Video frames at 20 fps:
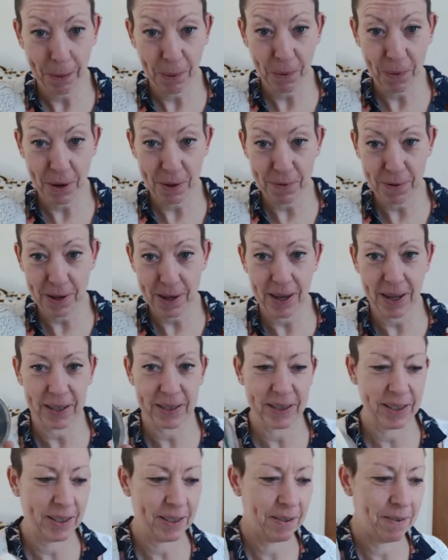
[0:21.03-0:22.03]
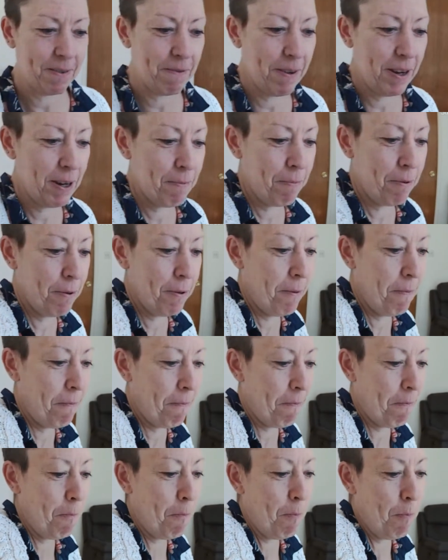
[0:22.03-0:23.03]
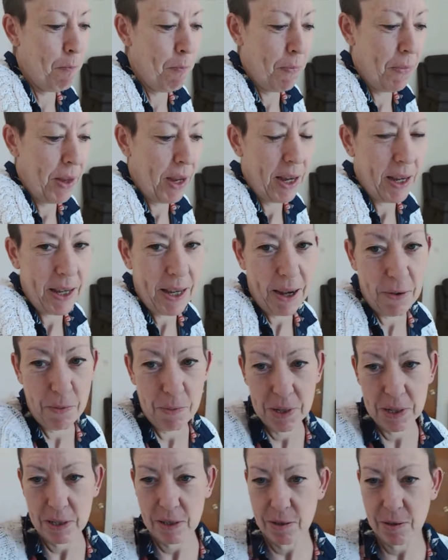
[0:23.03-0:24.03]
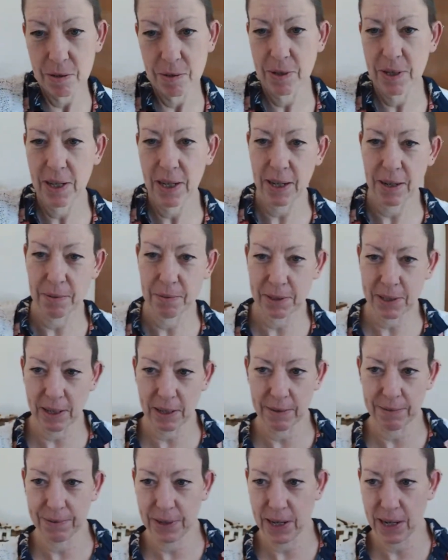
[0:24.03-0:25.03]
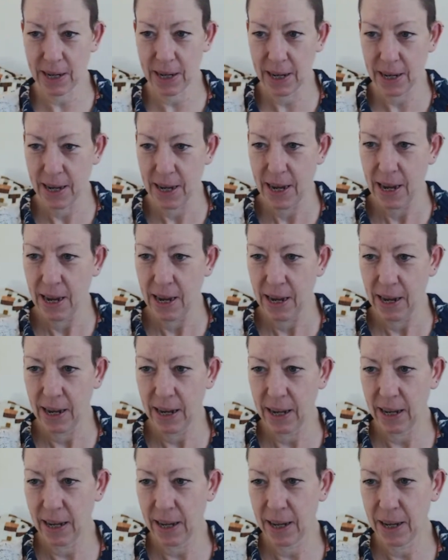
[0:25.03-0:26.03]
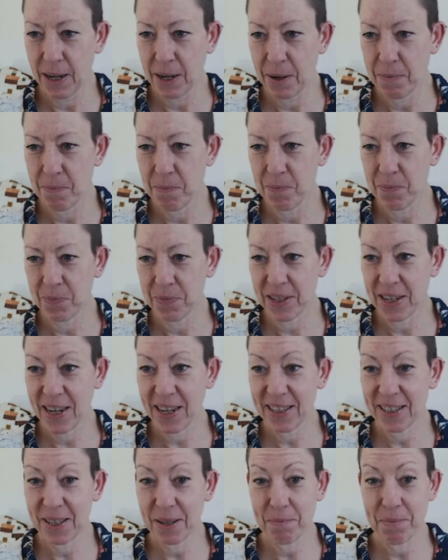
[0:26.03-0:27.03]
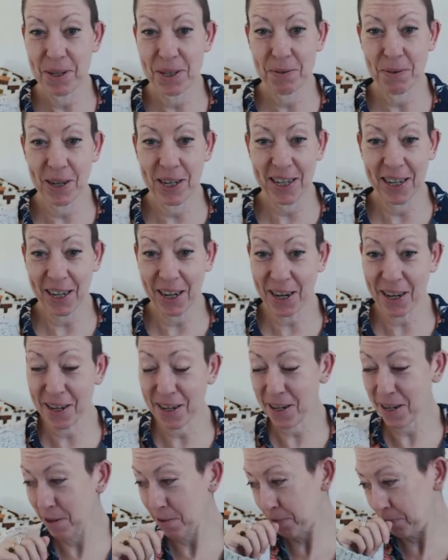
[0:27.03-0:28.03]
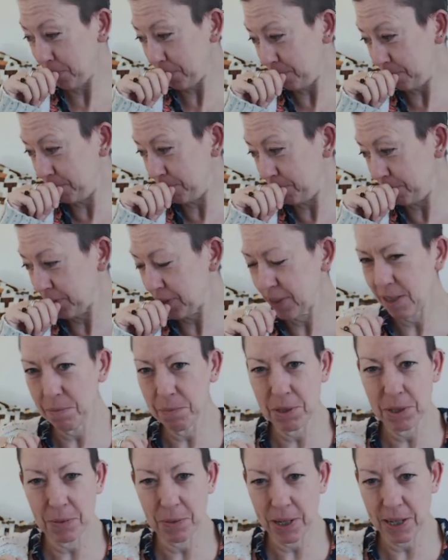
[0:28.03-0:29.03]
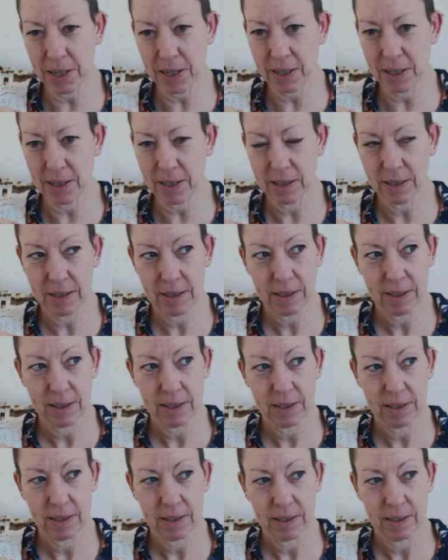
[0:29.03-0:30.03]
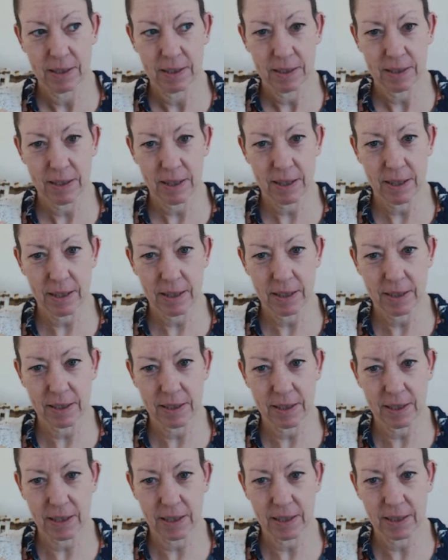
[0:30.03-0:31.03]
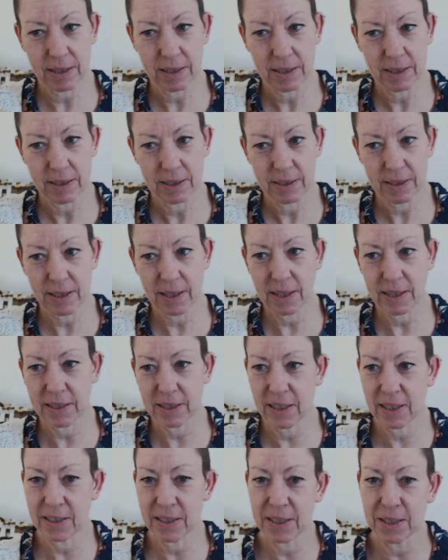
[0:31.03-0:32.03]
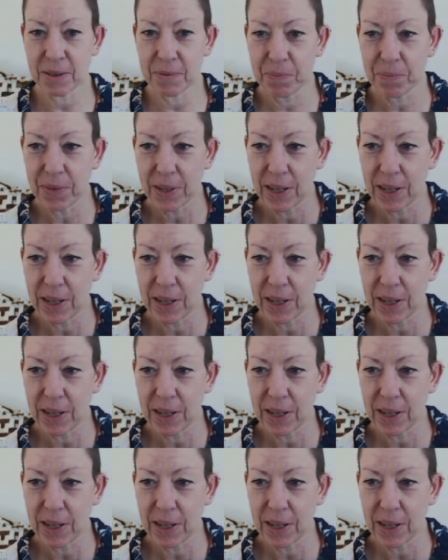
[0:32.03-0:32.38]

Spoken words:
21st of April. Yeah, we've been to Torquay. It was lovely. Yes, I'm midweek live. Is it midweek? Is it Thursday? It's Thursday, isn't it?